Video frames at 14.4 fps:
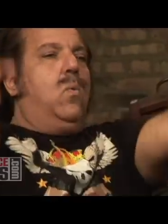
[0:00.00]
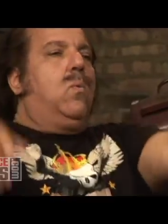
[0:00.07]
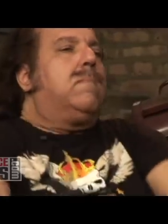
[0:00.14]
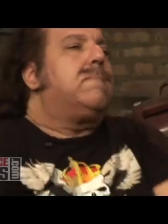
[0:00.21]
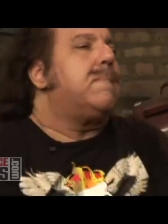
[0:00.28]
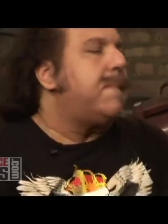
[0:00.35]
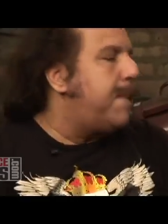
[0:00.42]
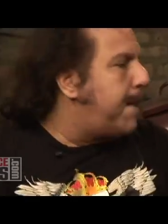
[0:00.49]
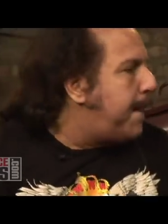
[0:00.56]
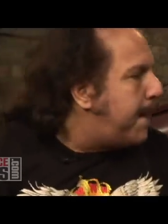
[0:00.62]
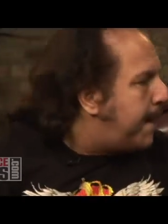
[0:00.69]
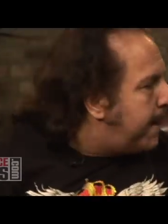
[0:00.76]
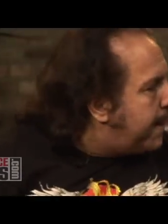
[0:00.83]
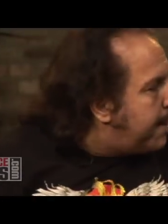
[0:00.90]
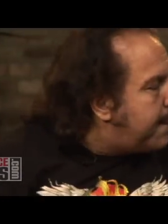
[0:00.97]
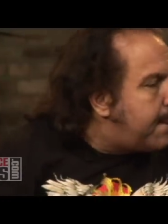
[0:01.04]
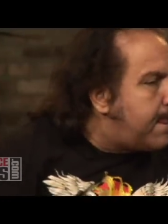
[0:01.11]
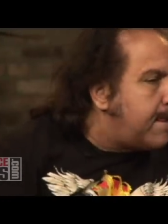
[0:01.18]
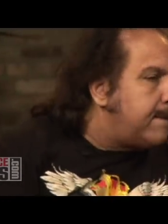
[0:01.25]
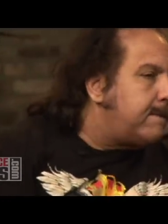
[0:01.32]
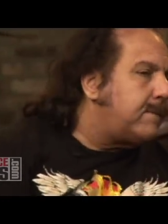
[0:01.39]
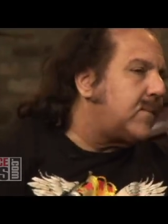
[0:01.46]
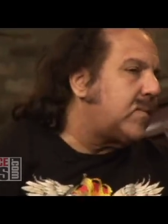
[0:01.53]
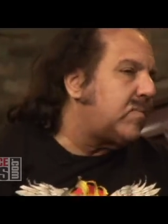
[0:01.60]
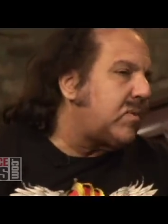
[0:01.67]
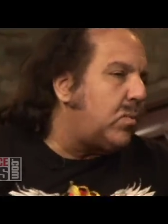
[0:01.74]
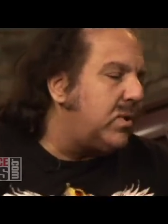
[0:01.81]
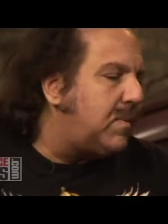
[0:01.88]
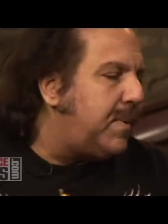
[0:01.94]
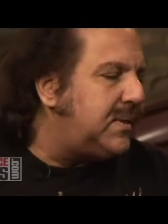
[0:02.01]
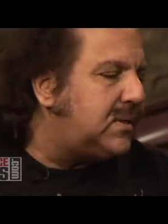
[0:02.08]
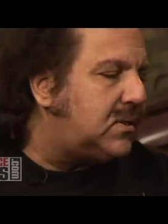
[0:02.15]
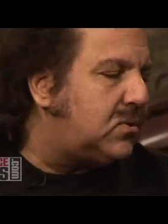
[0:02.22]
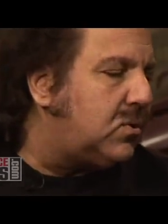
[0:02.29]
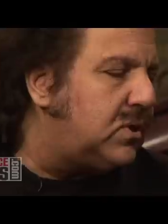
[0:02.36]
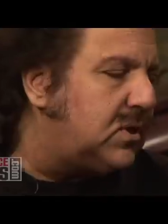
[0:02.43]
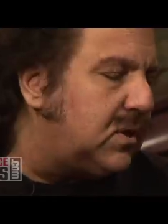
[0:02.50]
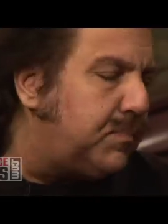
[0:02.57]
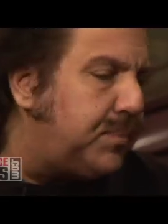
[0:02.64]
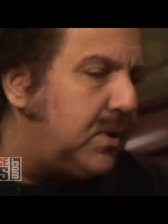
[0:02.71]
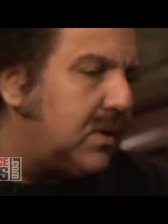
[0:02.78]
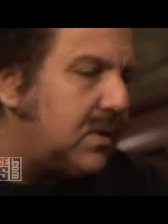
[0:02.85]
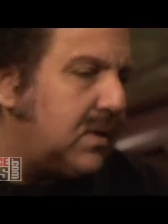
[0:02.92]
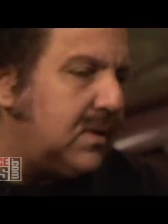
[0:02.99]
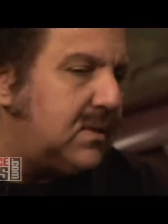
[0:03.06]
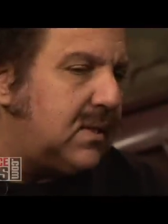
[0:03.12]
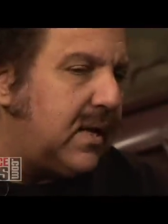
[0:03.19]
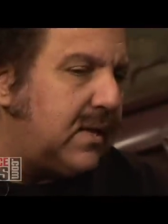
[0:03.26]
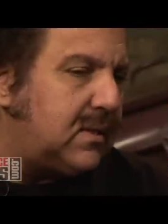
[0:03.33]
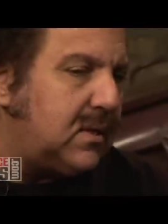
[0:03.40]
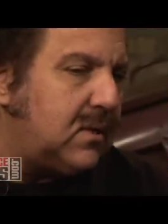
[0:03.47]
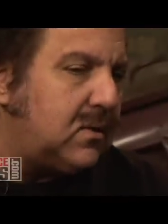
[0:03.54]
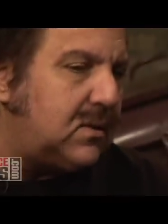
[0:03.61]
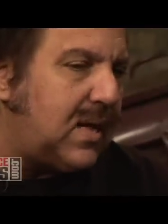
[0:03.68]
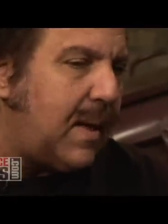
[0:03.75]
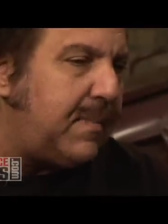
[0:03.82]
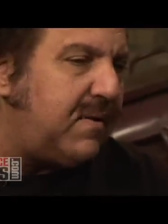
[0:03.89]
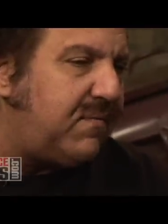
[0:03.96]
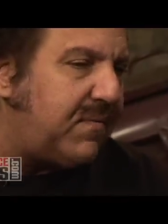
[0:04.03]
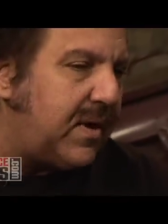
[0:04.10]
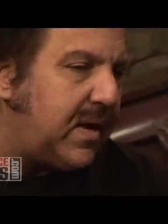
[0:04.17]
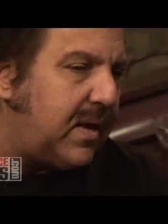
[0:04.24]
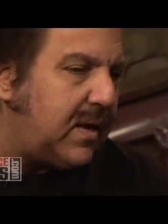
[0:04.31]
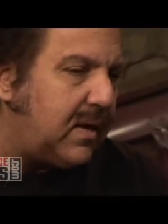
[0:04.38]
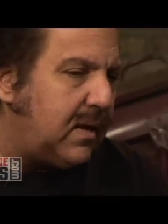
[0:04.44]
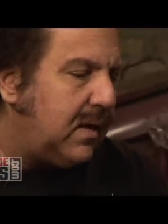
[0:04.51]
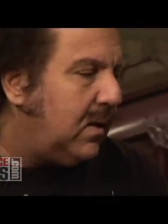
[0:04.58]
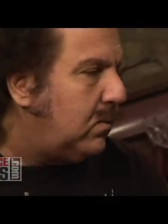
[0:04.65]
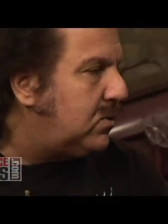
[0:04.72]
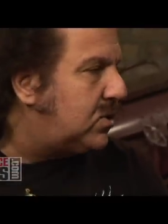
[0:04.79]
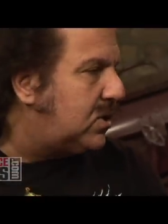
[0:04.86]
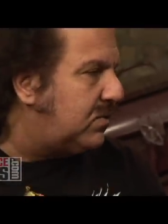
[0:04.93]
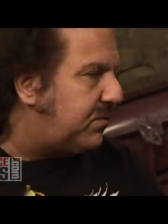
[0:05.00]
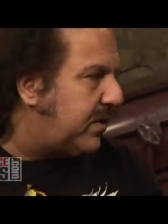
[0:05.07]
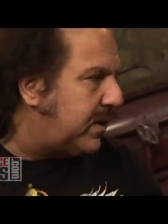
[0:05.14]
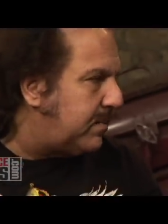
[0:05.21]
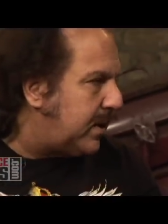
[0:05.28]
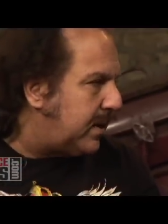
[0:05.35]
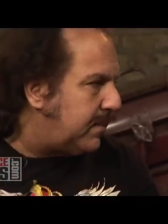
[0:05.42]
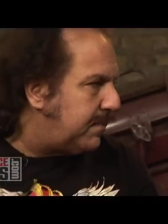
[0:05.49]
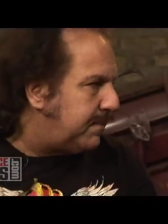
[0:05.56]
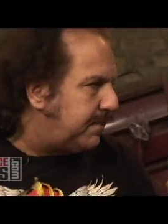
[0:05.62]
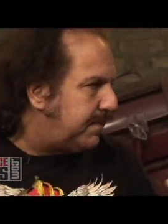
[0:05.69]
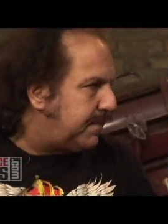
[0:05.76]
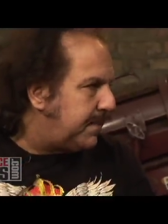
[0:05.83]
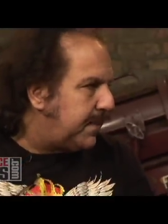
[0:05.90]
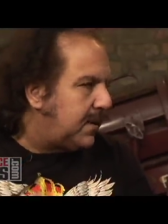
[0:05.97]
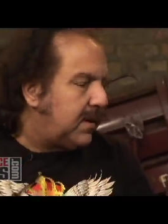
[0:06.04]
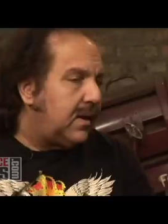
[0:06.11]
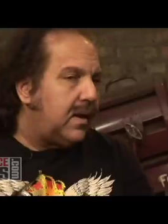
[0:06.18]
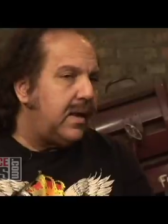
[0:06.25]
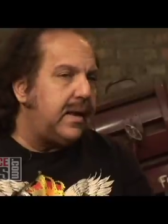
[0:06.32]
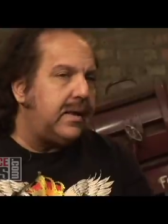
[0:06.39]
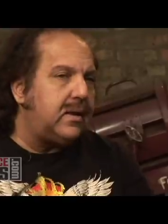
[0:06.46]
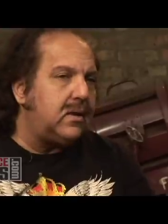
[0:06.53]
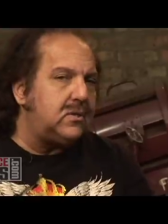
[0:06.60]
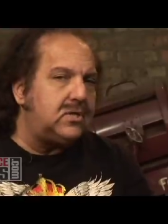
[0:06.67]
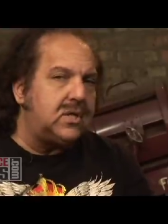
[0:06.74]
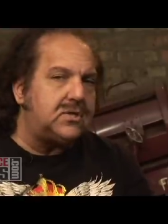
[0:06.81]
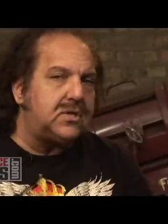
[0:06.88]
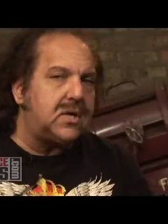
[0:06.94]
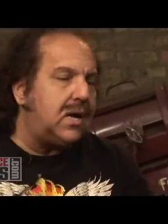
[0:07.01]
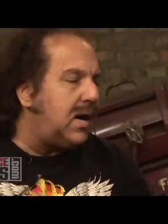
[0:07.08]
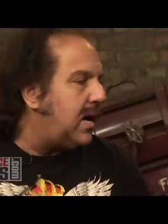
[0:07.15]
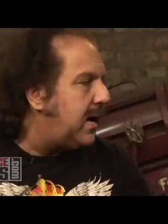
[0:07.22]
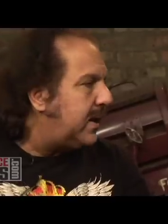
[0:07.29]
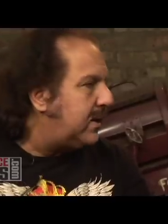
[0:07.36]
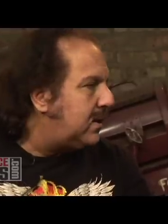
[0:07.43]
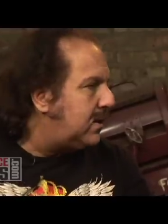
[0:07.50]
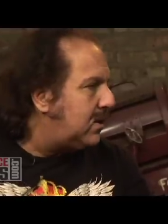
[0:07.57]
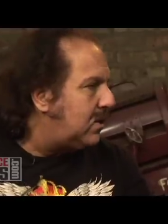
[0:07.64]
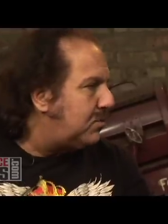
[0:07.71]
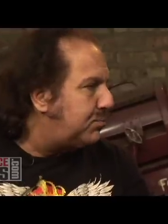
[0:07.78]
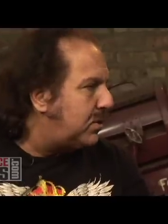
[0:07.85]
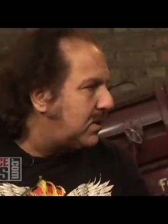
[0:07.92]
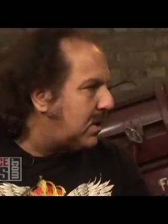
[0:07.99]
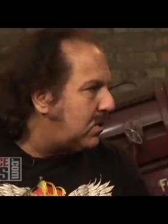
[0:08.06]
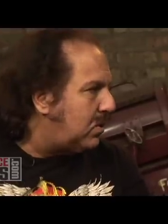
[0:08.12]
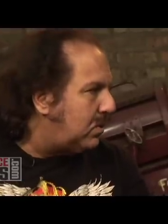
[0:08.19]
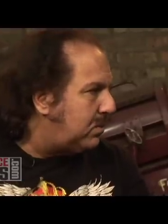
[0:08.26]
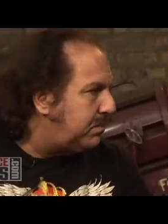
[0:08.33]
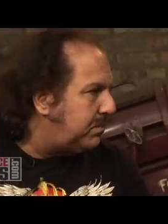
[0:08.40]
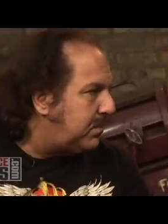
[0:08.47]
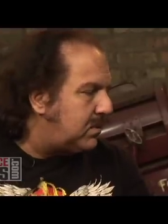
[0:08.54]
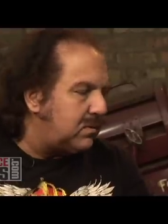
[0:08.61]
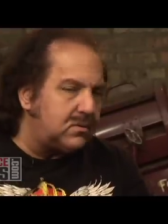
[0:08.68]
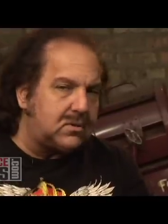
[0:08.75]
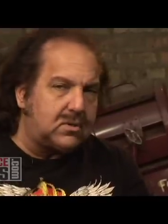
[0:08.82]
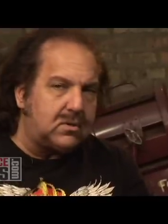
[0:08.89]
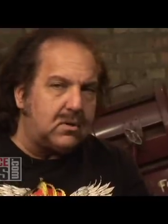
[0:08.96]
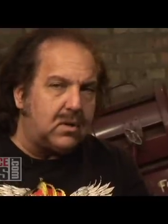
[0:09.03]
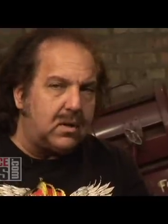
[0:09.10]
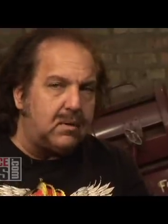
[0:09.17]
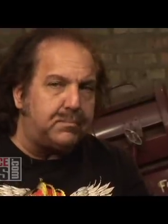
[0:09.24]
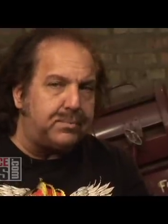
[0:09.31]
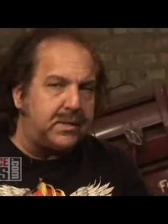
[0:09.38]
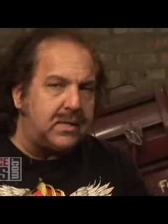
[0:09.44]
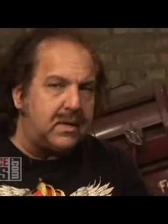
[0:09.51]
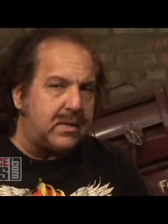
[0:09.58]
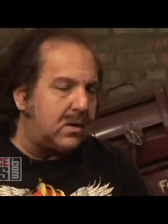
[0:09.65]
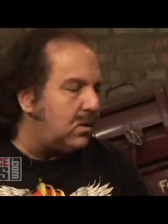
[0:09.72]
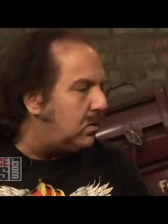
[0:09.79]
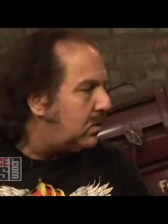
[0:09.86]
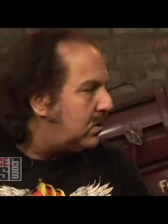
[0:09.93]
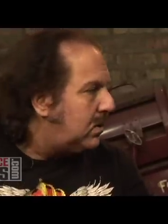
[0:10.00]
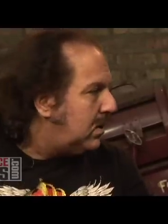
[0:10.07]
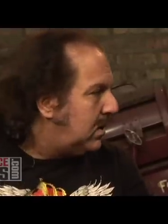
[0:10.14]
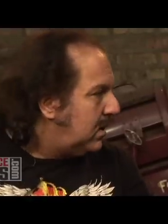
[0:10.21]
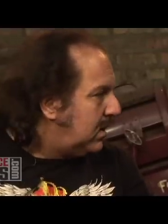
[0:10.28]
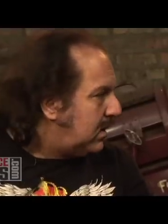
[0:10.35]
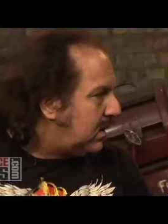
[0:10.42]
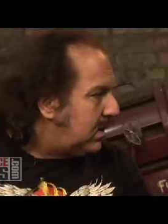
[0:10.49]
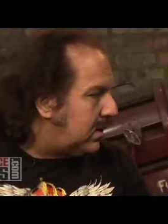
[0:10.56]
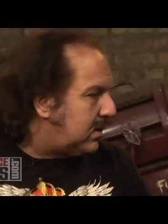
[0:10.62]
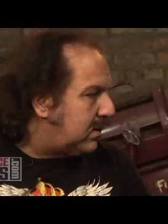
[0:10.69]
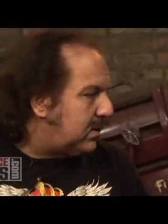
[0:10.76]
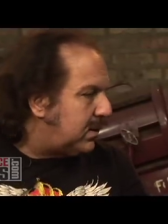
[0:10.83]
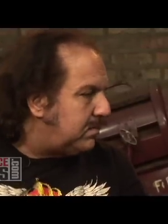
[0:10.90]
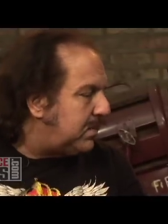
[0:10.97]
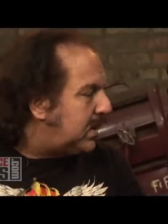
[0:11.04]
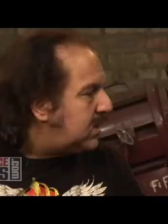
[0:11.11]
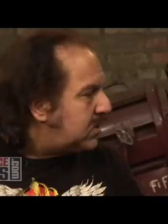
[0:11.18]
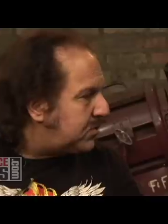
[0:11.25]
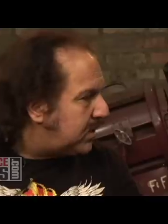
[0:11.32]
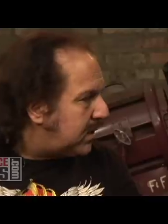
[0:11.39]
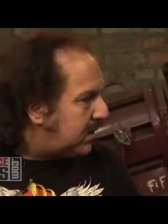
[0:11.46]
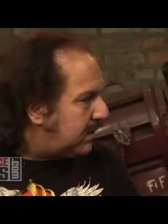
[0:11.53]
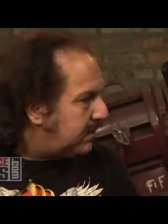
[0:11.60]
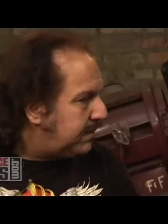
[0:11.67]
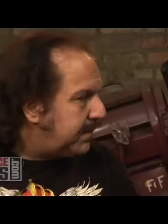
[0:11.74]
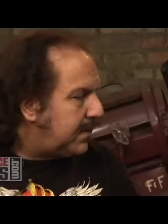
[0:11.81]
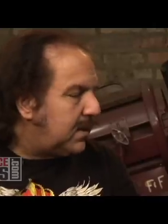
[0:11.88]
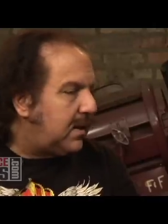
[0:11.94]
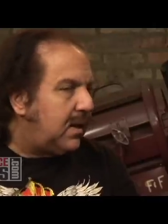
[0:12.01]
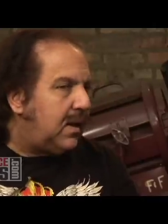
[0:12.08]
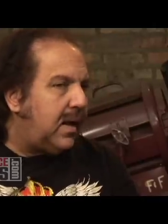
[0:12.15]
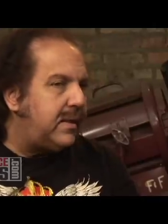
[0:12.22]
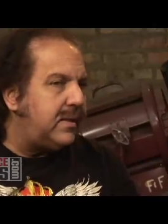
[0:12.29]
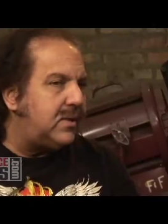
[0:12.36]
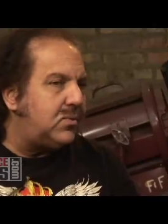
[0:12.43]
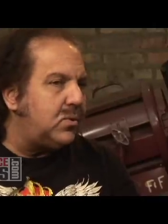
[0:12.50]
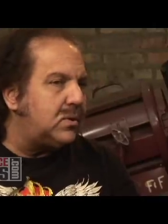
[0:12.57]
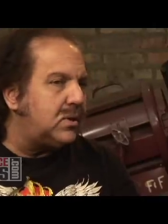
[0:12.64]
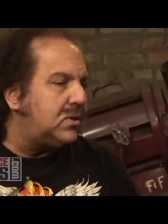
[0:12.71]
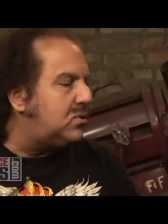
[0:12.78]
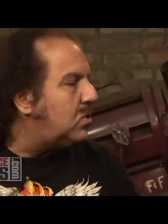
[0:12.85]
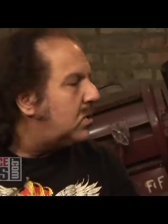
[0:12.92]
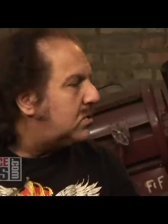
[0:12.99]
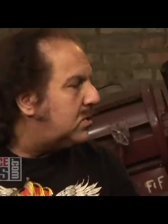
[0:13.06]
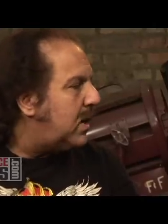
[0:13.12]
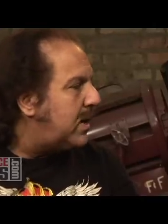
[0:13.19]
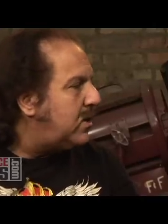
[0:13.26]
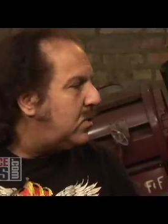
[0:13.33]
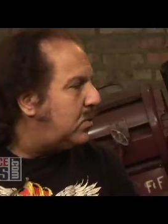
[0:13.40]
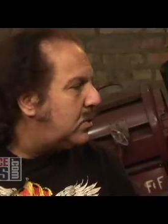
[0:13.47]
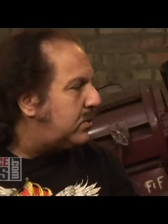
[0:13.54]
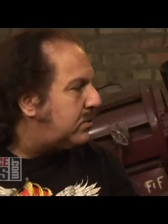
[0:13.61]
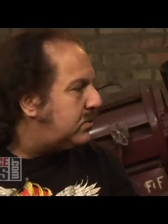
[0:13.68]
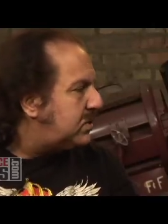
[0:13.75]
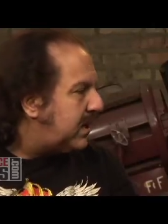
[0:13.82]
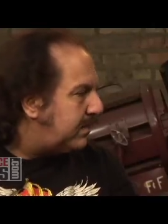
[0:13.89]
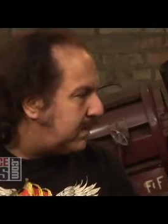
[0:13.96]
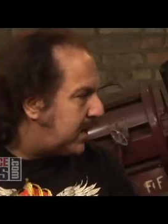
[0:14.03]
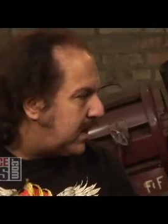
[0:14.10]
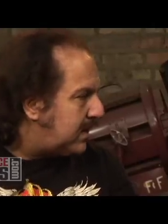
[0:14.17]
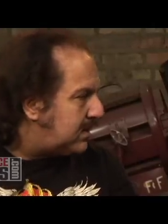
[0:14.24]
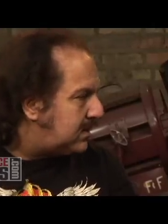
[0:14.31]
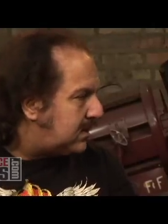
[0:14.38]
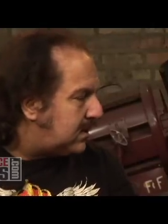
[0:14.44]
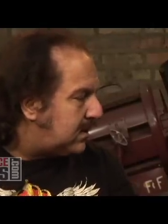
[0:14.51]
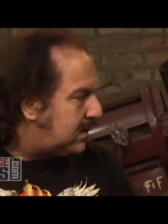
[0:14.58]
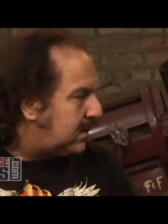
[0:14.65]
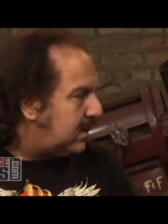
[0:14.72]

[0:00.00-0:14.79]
got you got a good story. One of the best stories in the book is that you know Tammy Faye was a good friend of mine, and her, Jessica Hahn you know brought that whole sure. you know helped bring down that whole uh, ministry. Mm-hmm. And she wanted to talk to her. I knew her through Sam Kinison,